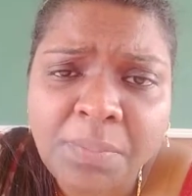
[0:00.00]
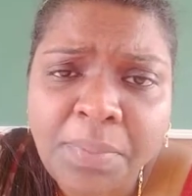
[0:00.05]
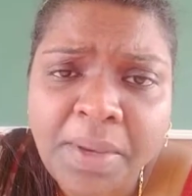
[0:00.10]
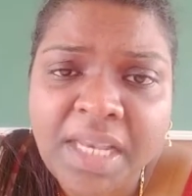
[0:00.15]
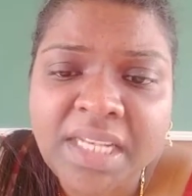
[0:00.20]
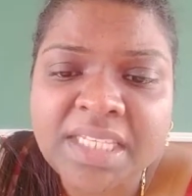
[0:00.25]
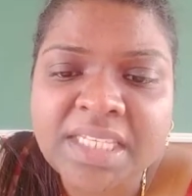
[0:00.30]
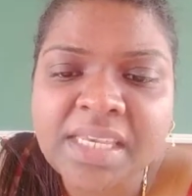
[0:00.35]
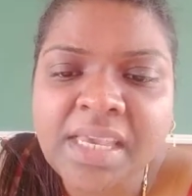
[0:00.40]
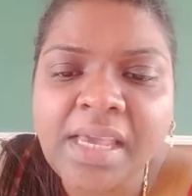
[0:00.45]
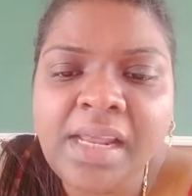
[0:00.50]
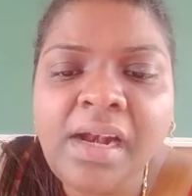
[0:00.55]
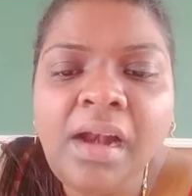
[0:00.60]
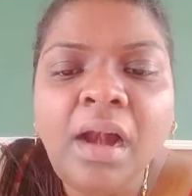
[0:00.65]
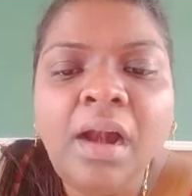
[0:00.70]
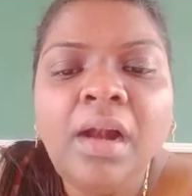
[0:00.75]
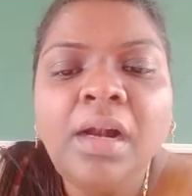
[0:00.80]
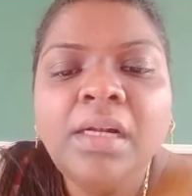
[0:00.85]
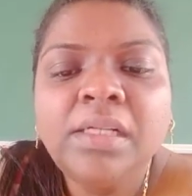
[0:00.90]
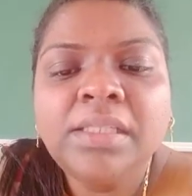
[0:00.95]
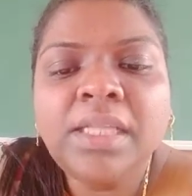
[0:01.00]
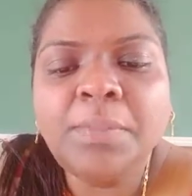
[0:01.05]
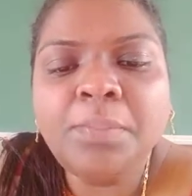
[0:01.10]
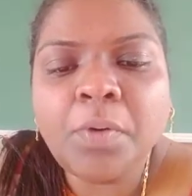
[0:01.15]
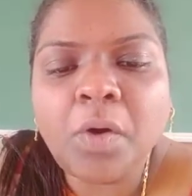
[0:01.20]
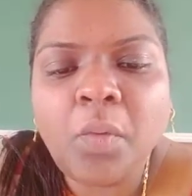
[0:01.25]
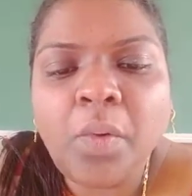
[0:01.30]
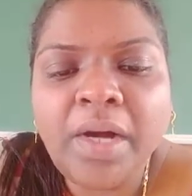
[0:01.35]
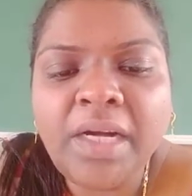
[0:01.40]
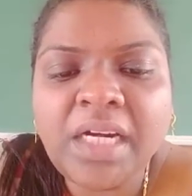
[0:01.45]
pain scale. Then
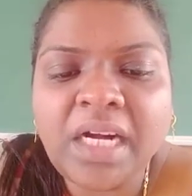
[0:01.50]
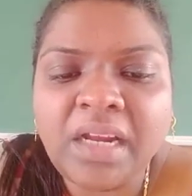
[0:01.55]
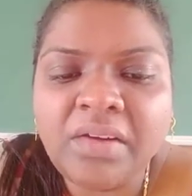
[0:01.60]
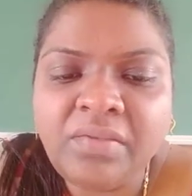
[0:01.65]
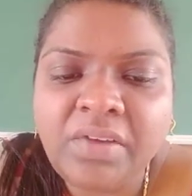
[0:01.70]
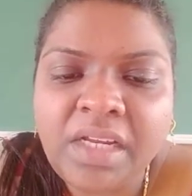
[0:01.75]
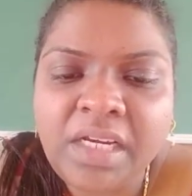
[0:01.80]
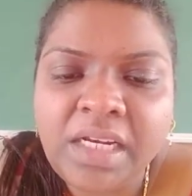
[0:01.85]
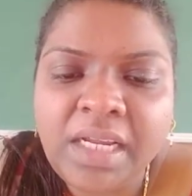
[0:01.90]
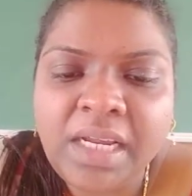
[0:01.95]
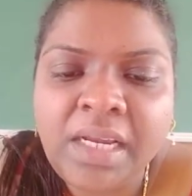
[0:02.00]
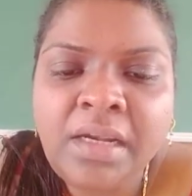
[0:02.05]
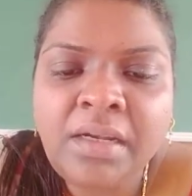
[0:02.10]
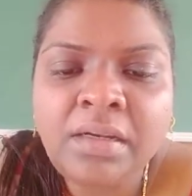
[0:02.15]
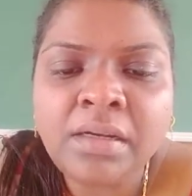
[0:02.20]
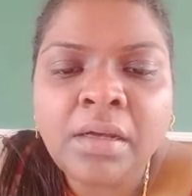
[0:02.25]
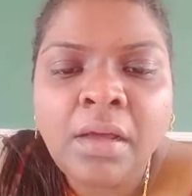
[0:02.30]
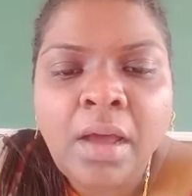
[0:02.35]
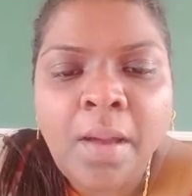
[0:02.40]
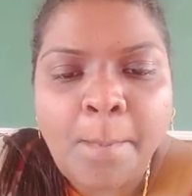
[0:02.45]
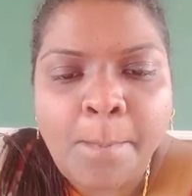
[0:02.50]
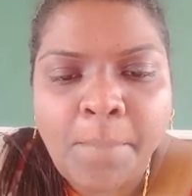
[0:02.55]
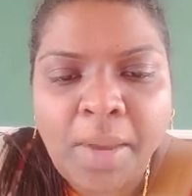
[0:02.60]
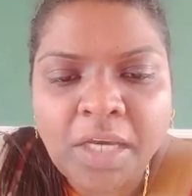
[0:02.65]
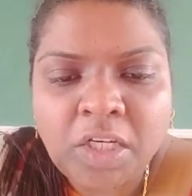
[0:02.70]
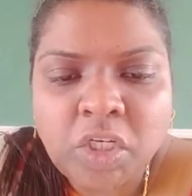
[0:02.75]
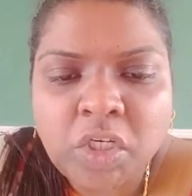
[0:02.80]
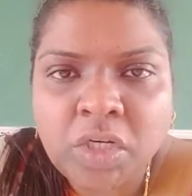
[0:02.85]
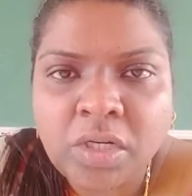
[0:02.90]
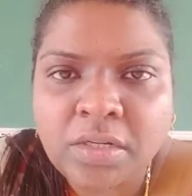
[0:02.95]
provide convenient
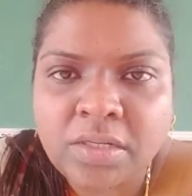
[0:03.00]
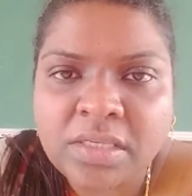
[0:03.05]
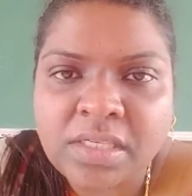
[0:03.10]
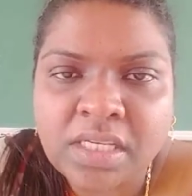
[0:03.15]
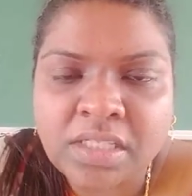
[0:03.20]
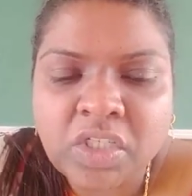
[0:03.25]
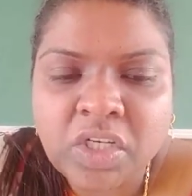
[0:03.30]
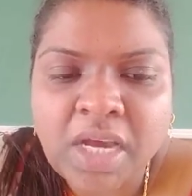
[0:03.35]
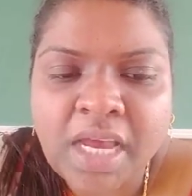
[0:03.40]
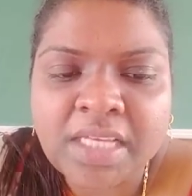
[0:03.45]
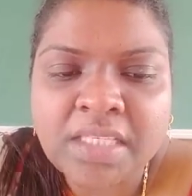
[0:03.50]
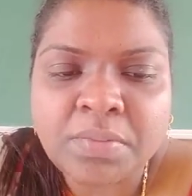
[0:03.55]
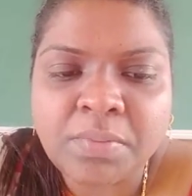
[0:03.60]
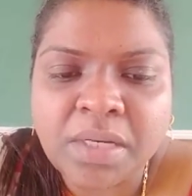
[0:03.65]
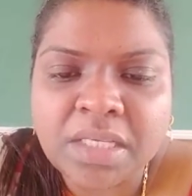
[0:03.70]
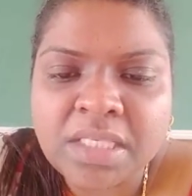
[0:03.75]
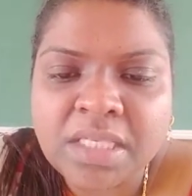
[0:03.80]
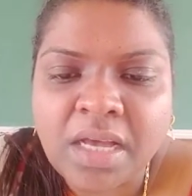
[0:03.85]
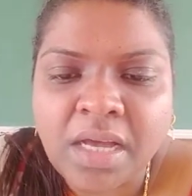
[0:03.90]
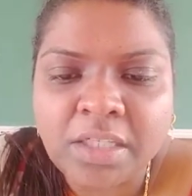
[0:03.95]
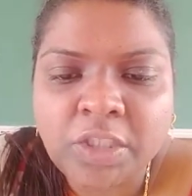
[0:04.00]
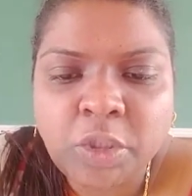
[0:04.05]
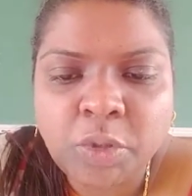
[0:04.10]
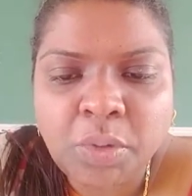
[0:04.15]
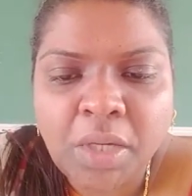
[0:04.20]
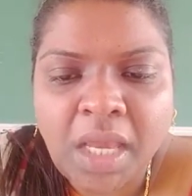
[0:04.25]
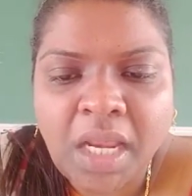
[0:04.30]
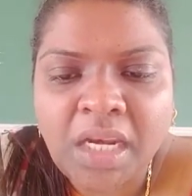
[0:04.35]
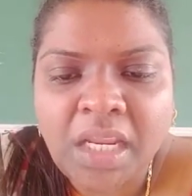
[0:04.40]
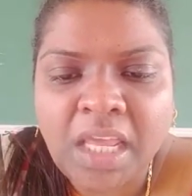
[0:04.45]
measures such as massage you
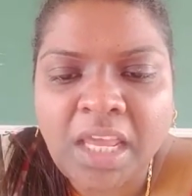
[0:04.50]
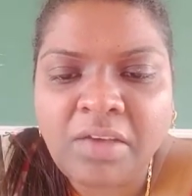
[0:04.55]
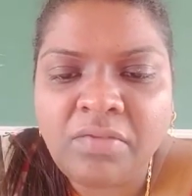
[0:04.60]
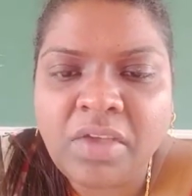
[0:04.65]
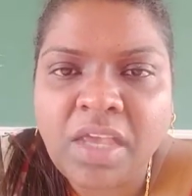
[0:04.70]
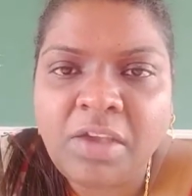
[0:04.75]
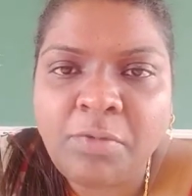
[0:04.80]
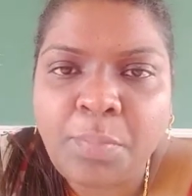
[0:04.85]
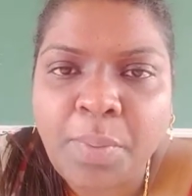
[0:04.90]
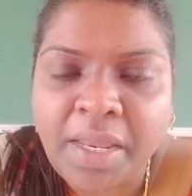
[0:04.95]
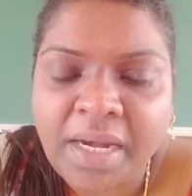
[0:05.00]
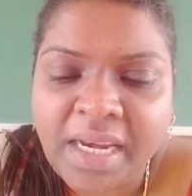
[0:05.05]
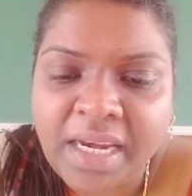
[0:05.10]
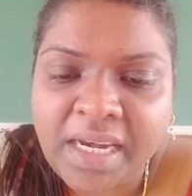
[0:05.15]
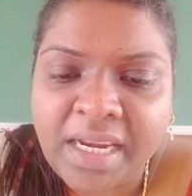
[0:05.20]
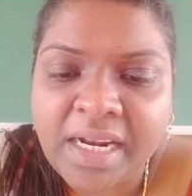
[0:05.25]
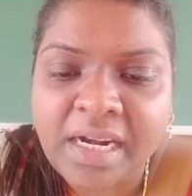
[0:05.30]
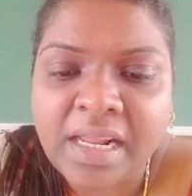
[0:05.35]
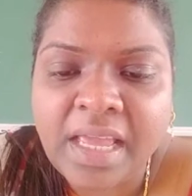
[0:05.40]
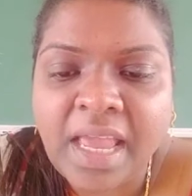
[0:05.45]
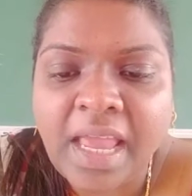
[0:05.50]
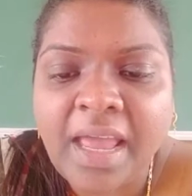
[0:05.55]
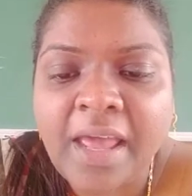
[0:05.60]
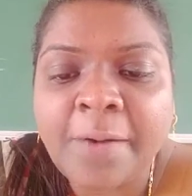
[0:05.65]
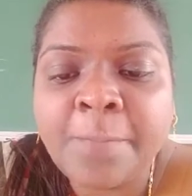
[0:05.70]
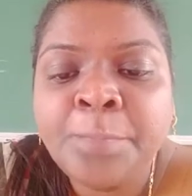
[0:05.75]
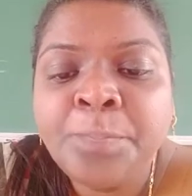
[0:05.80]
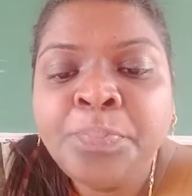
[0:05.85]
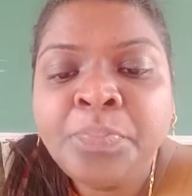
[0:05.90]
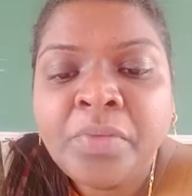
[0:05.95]
can give perineal
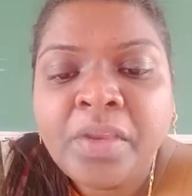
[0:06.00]
care.